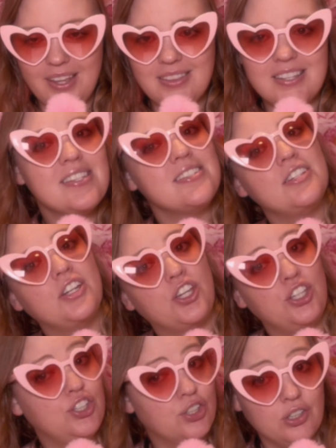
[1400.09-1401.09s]
this isn't a
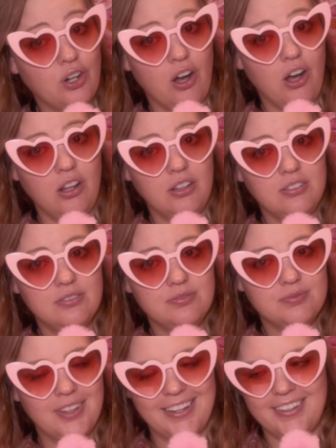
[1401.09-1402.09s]
cure-all.
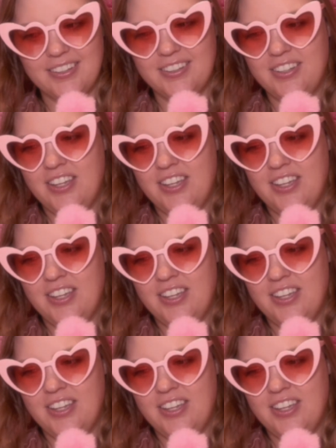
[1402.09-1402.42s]
Like,